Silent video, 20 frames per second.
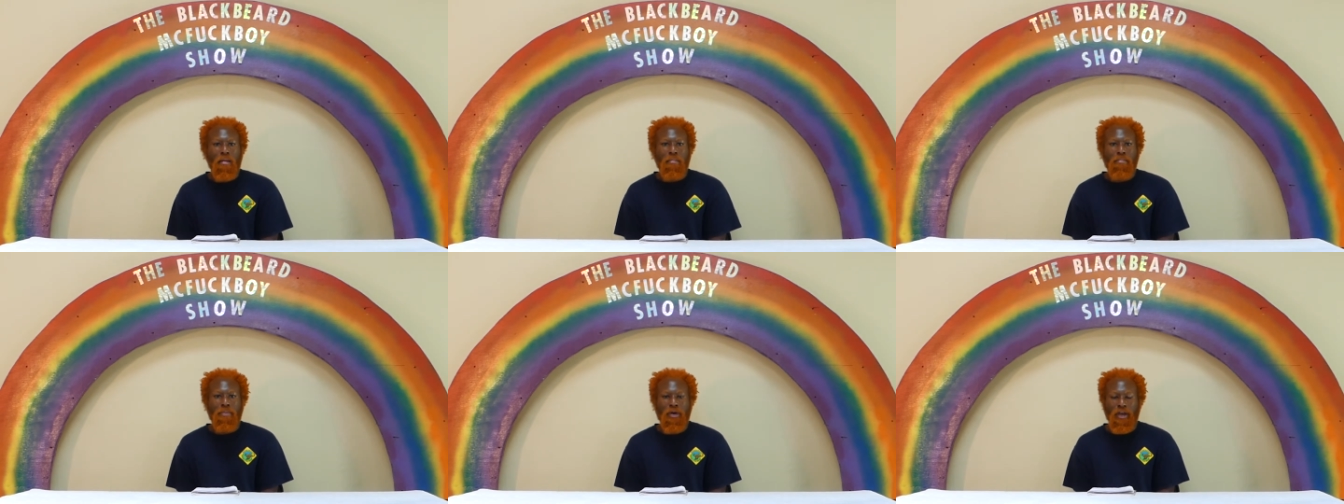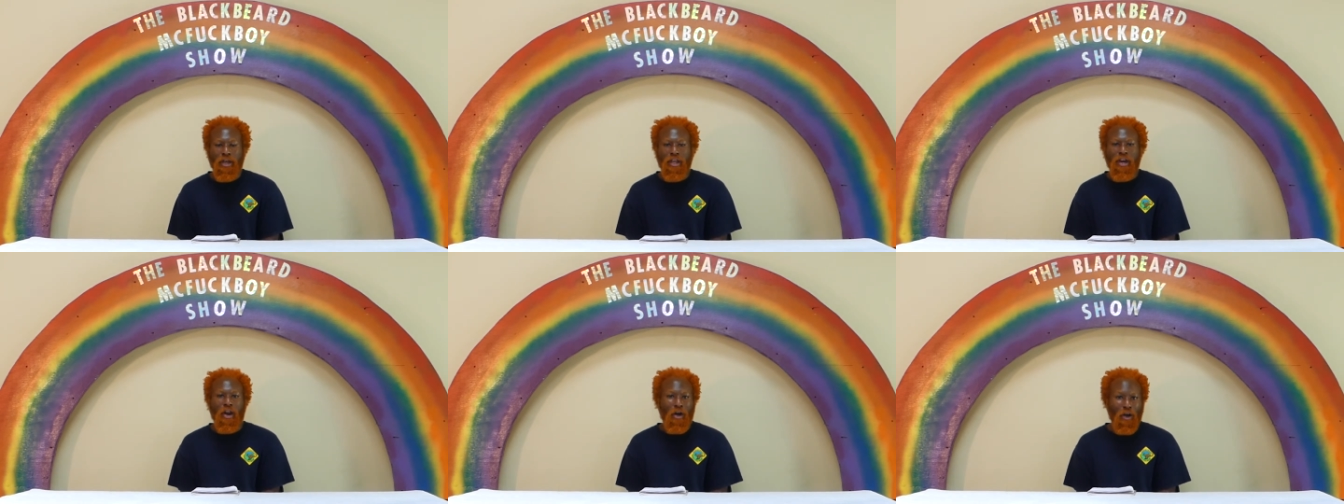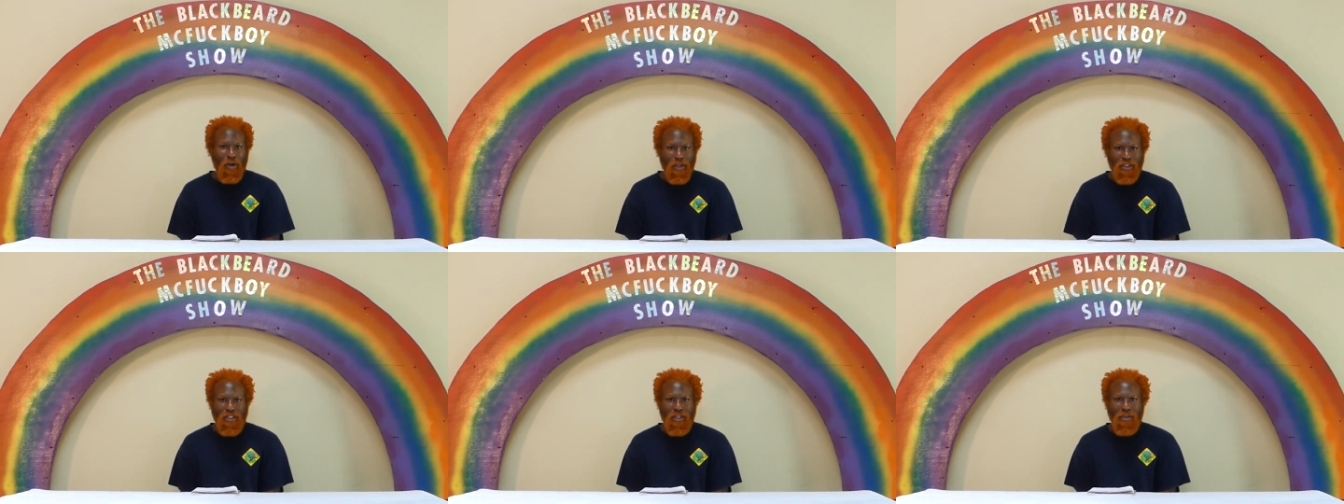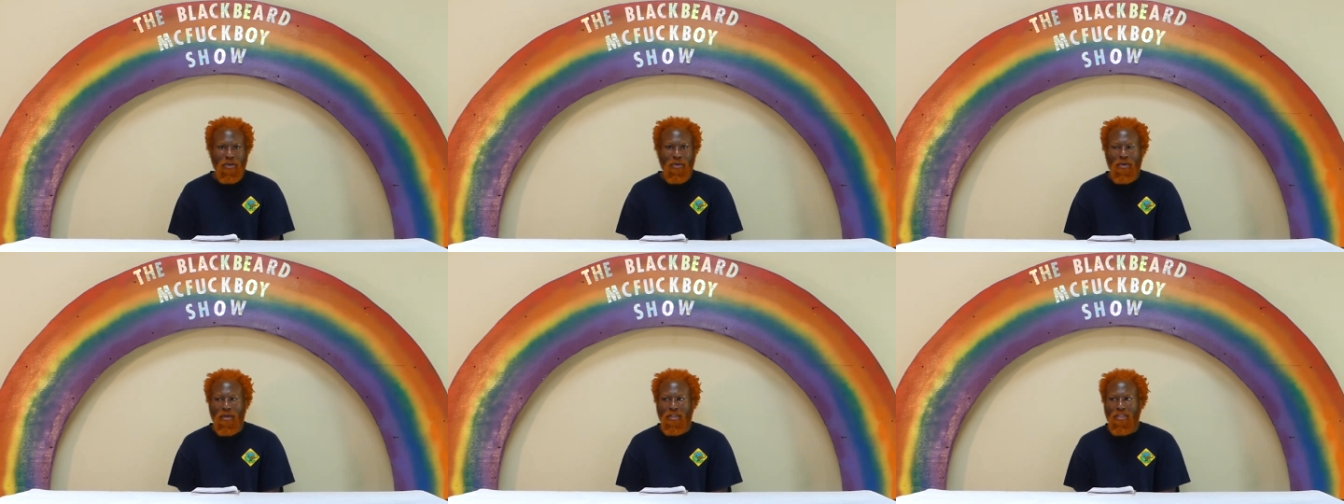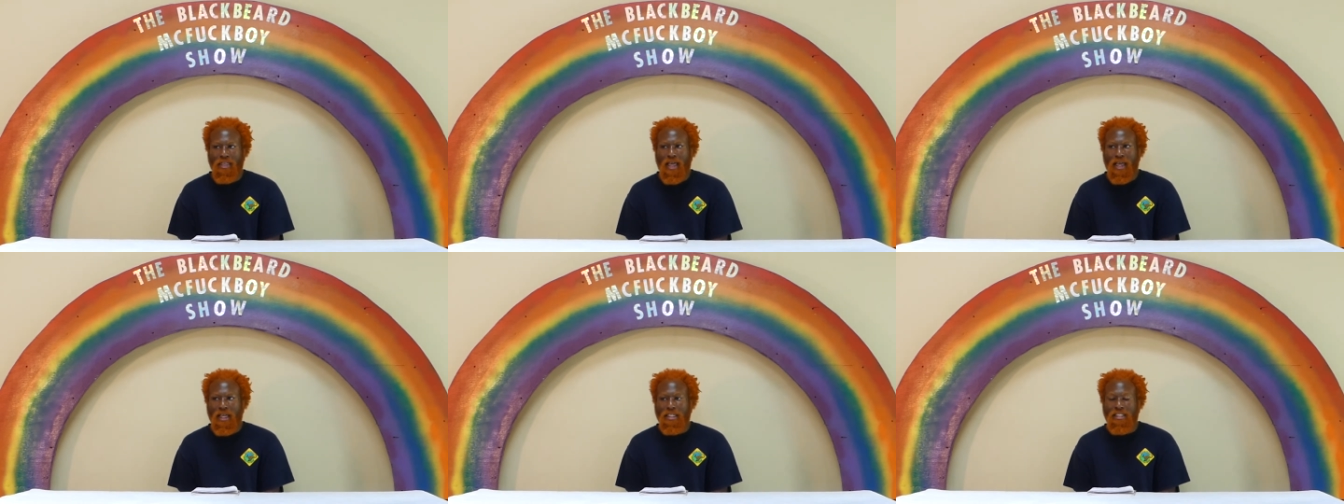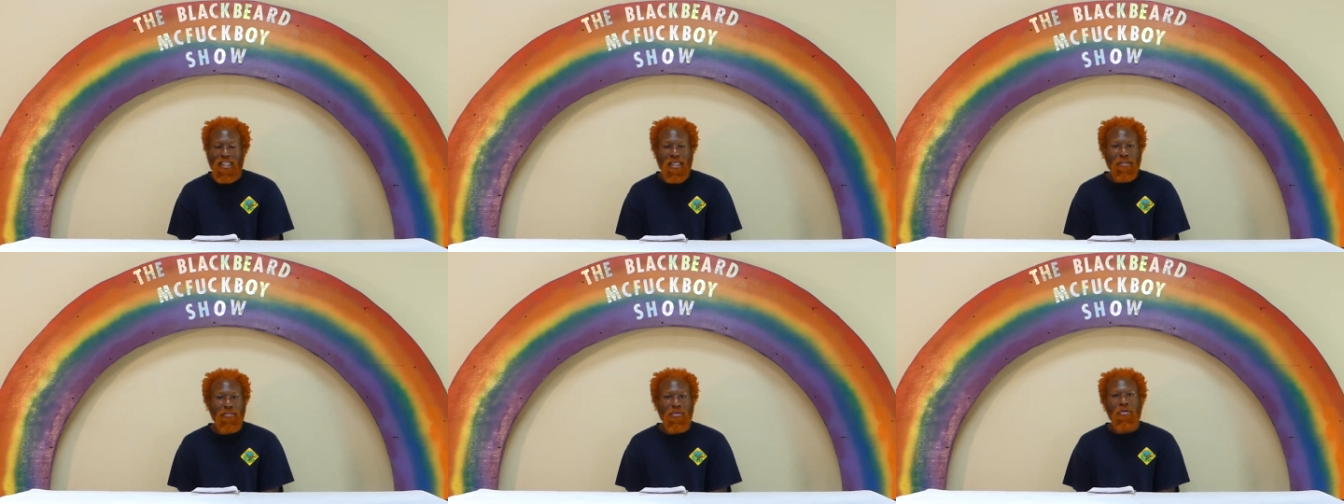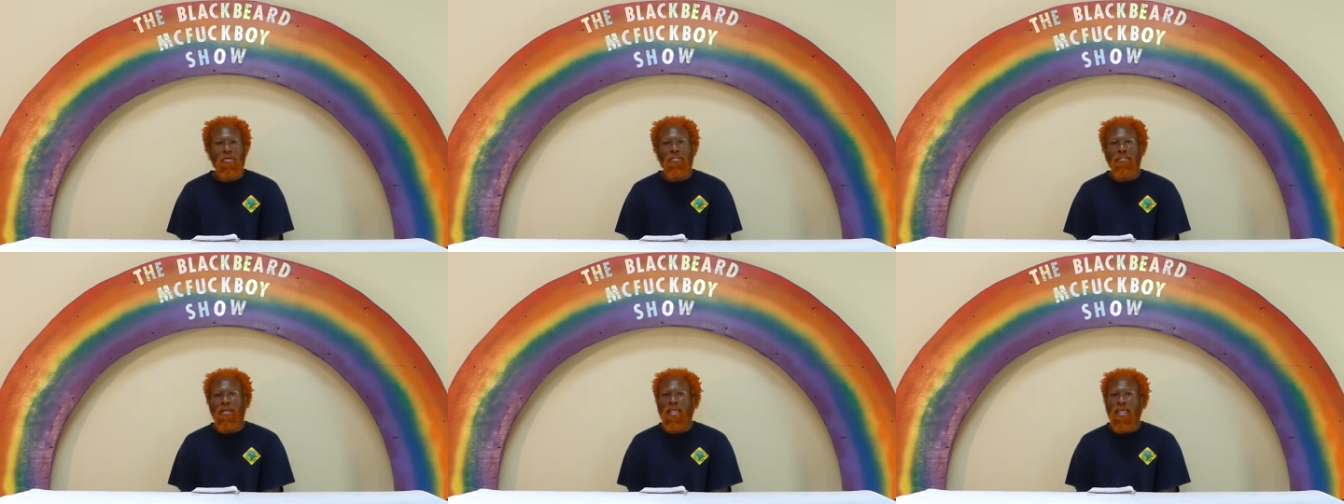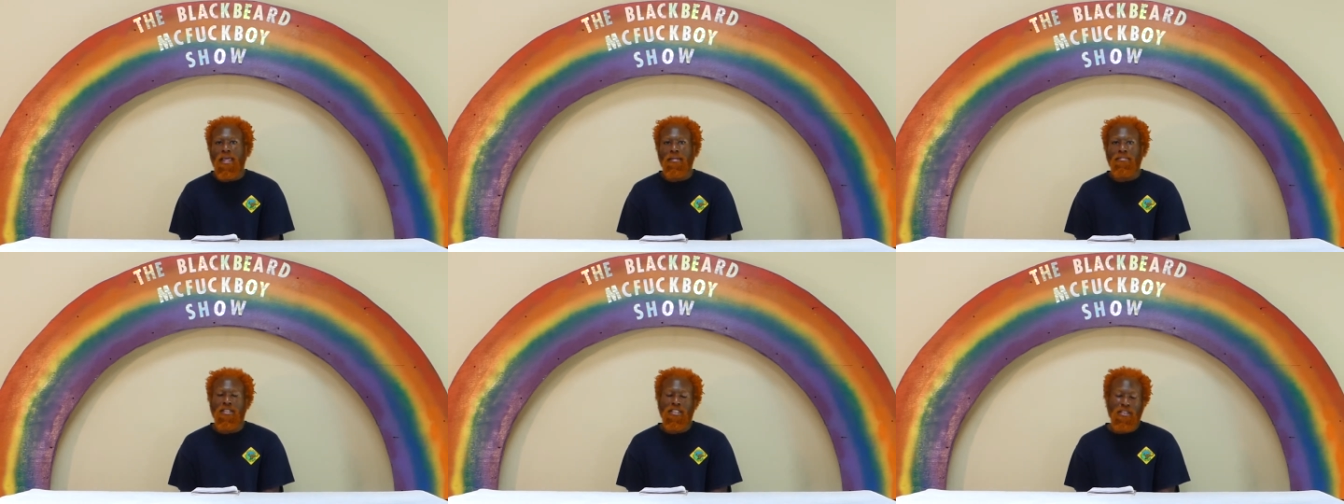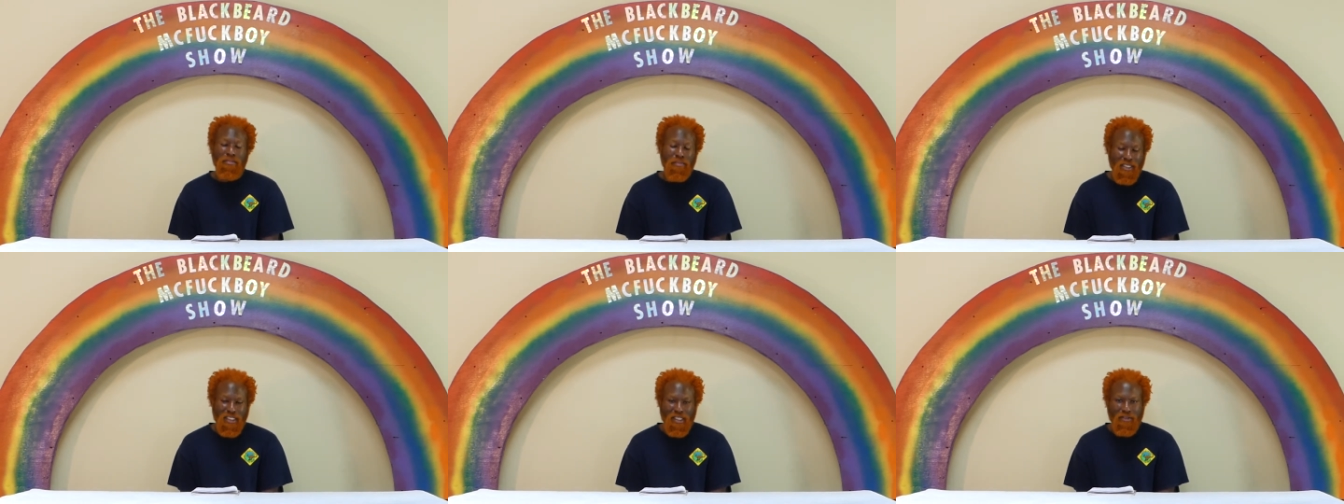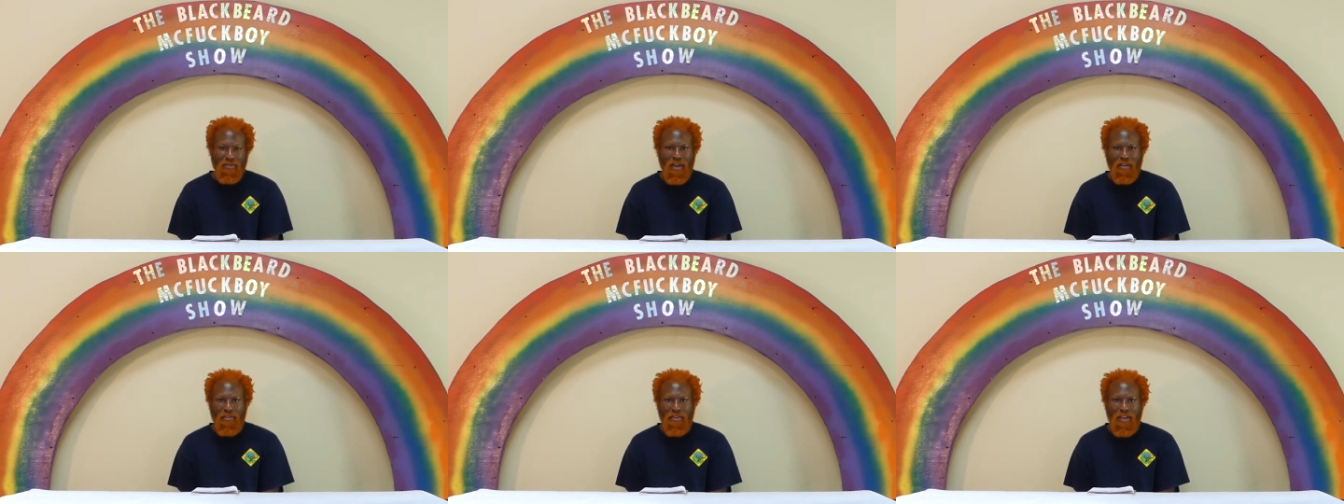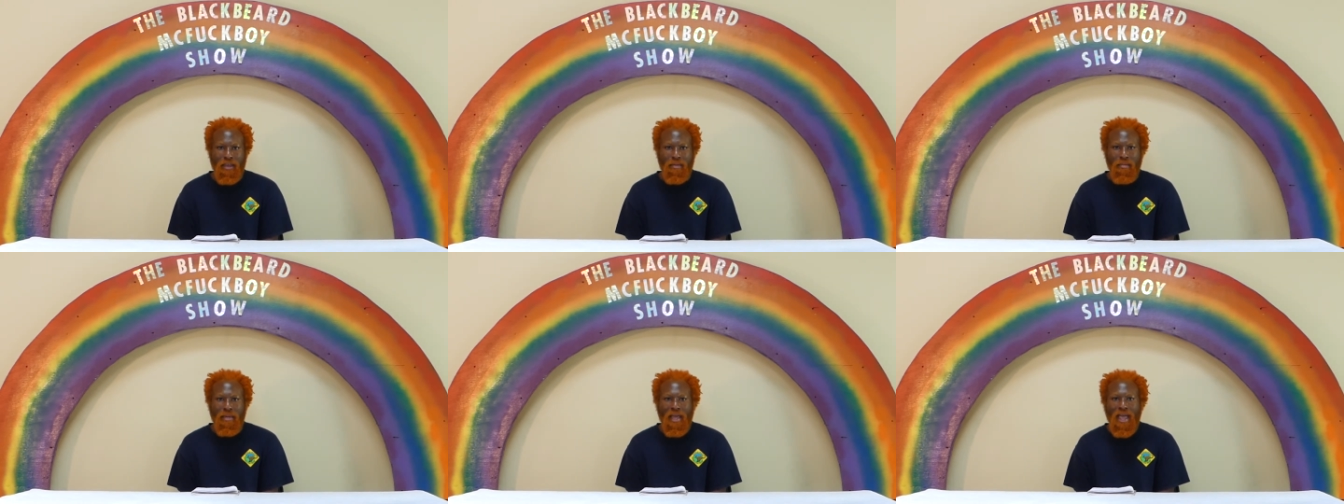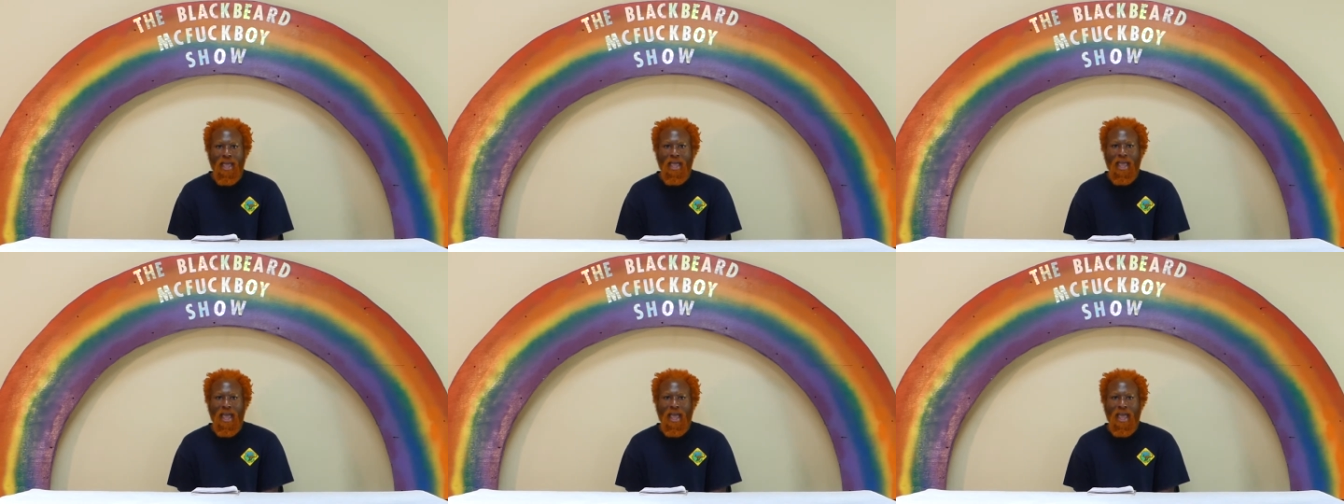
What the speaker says: but also that James only became dismissive of him